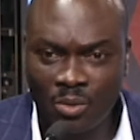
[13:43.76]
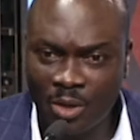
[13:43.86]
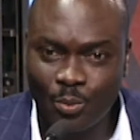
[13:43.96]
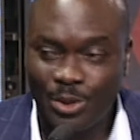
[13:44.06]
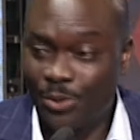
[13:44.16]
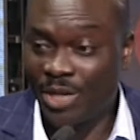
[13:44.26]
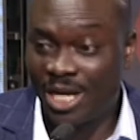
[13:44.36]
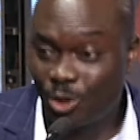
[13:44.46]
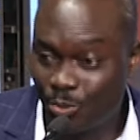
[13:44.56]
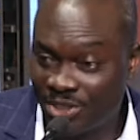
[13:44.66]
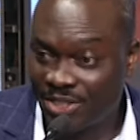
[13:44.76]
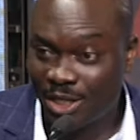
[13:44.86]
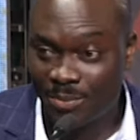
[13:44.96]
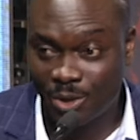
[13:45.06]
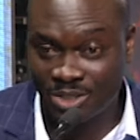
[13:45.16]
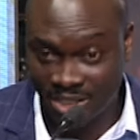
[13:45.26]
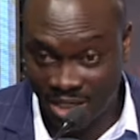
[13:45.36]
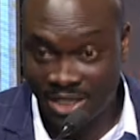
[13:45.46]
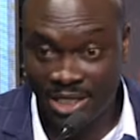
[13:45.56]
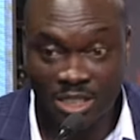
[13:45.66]
we, we cannot pretend about it,
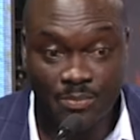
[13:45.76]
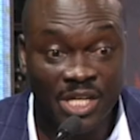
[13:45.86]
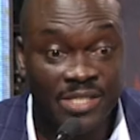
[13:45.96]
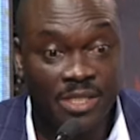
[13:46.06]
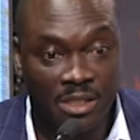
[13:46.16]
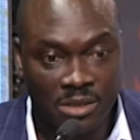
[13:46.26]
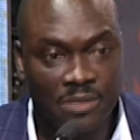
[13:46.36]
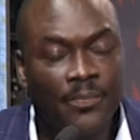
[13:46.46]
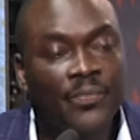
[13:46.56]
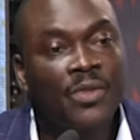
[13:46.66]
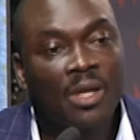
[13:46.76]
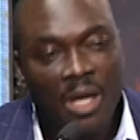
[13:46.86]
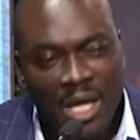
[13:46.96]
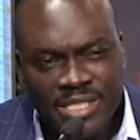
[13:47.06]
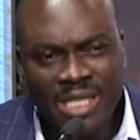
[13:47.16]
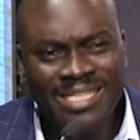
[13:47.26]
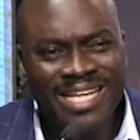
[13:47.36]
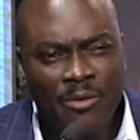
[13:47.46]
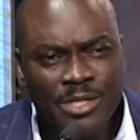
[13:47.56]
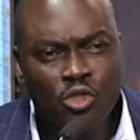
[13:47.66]
an earlier speaker said it, is that
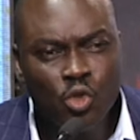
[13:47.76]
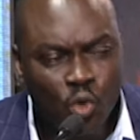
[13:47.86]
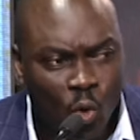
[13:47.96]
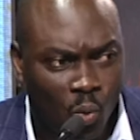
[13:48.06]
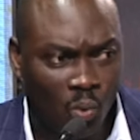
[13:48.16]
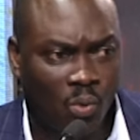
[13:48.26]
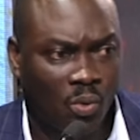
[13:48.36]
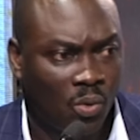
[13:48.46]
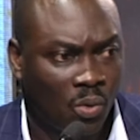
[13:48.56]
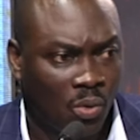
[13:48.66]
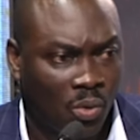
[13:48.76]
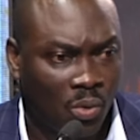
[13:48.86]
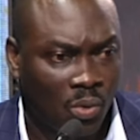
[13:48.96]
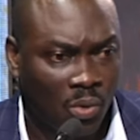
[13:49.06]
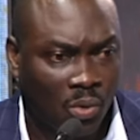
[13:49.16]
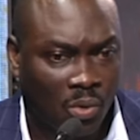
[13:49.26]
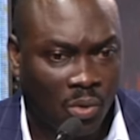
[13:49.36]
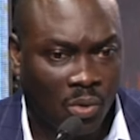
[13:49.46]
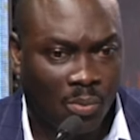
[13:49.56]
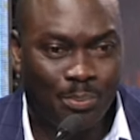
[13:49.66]
there is no
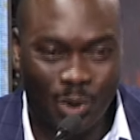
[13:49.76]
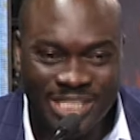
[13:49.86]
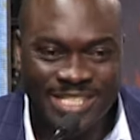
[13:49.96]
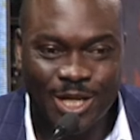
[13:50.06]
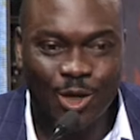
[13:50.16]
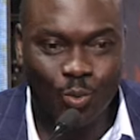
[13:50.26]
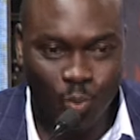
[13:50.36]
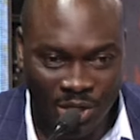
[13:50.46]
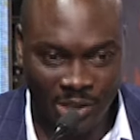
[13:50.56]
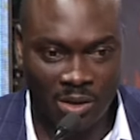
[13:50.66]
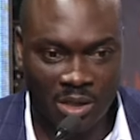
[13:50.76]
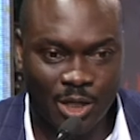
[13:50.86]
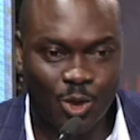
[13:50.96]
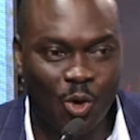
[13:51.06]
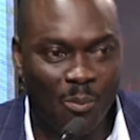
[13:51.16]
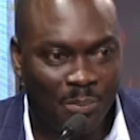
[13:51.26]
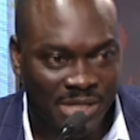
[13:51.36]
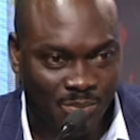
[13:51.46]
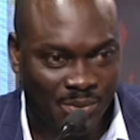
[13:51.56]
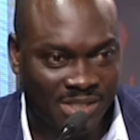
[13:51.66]
political will and
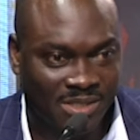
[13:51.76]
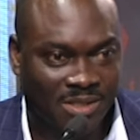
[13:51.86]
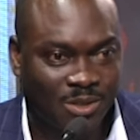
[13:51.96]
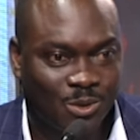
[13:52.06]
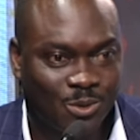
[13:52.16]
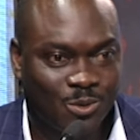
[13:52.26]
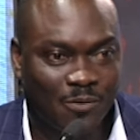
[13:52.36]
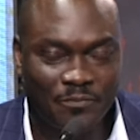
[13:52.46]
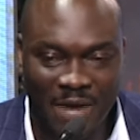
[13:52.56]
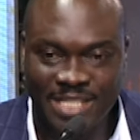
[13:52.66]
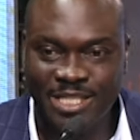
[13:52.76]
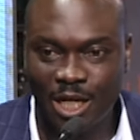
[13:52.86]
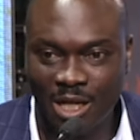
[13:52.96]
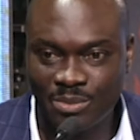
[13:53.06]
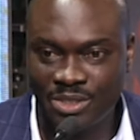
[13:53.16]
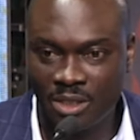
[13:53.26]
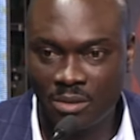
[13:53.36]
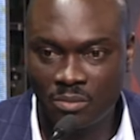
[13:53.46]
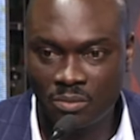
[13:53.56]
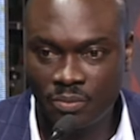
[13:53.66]
commitment to fight galamsey
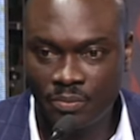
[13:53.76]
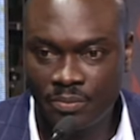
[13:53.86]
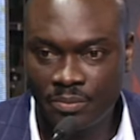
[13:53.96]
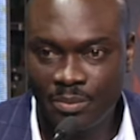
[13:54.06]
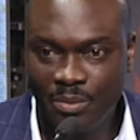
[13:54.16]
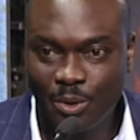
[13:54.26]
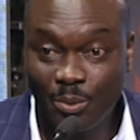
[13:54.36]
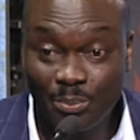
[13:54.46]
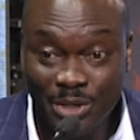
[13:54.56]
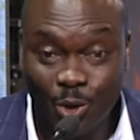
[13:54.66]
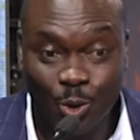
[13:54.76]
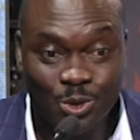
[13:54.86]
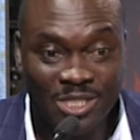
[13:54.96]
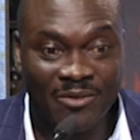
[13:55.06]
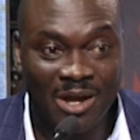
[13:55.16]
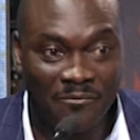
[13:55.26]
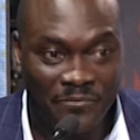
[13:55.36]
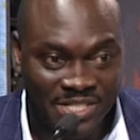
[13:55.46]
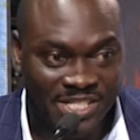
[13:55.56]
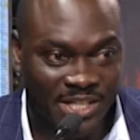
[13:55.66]
because there are
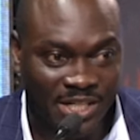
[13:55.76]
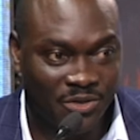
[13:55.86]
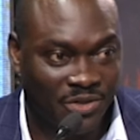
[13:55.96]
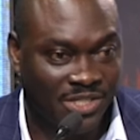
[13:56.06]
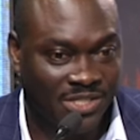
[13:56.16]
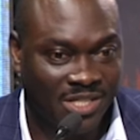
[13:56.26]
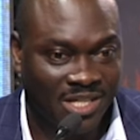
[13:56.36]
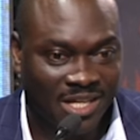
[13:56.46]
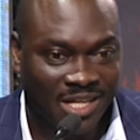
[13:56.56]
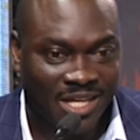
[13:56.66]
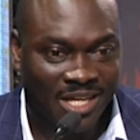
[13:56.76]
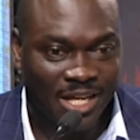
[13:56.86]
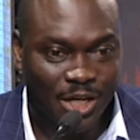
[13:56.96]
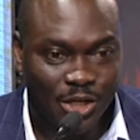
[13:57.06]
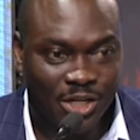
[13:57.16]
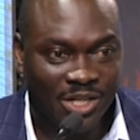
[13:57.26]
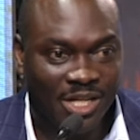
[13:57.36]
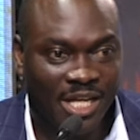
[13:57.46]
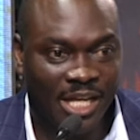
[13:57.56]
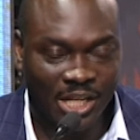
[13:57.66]
vested interests in
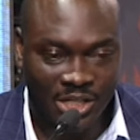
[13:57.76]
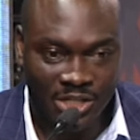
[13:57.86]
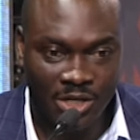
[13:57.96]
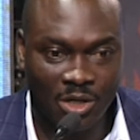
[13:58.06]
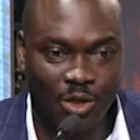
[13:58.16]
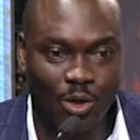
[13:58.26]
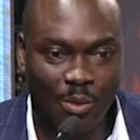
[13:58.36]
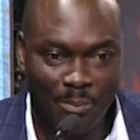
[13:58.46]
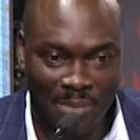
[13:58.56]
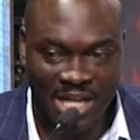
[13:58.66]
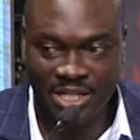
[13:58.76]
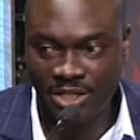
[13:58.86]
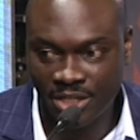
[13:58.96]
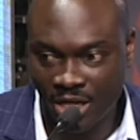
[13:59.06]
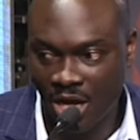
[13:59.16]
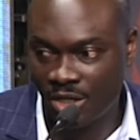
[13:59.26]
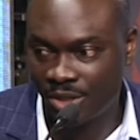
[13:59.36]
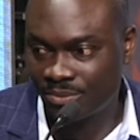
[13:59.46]
illegal mining in Ghana.